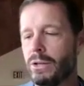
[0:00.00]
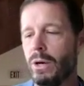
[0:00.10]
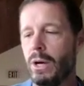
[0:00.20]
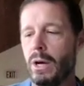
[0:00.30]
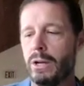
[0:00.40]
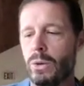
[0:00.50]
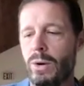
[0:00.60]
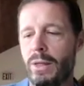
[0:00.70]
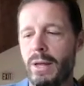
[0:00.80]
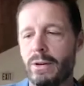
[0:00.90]
So
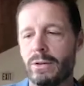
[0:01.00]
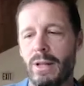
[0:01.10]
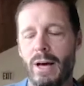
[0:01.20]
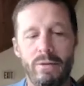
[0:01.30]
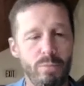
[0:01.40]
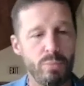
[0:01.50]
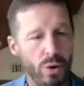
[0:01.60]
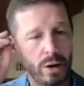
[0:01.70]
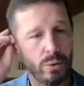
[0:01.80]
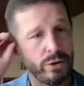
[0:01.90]
with that, there's a lot of
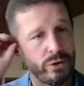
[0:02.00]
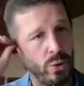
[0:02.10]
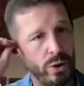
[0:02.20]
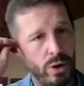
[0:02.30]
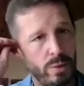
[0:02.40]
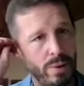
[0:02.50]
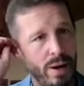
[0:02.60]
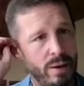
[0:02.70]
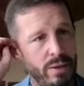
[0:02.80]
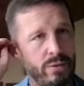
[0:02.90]
progress going on
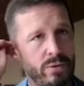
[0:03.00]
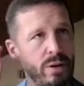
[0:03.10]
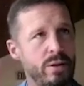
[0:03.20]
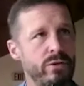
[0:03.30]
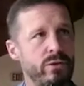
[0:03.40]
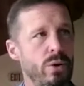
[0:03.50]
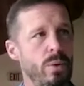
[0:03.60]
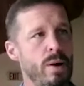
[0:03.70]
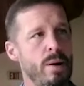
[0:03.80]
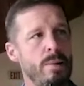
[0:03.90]
behind the scenes. So